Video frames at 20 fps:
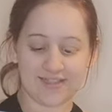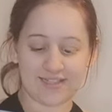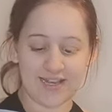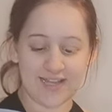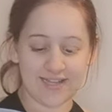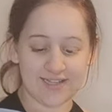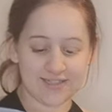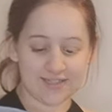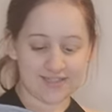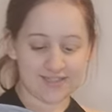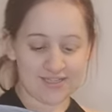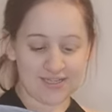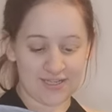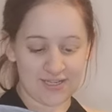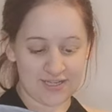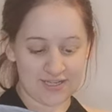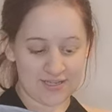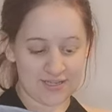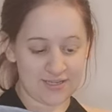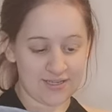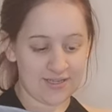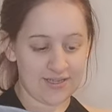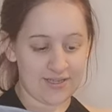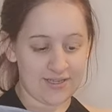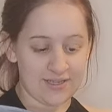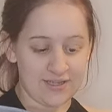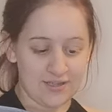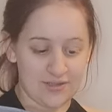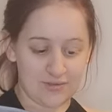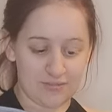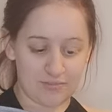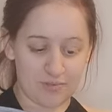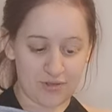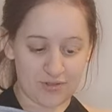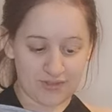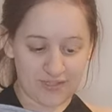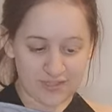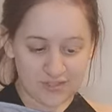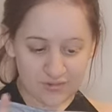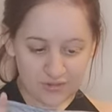let's
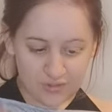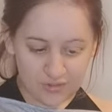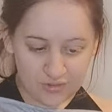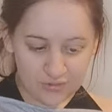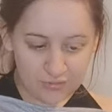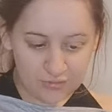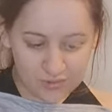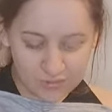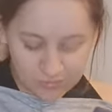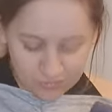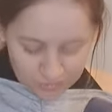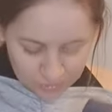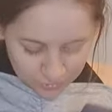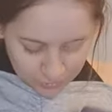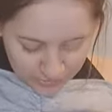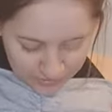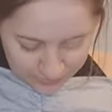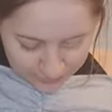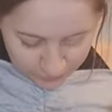put these up. I don't know which one's the way,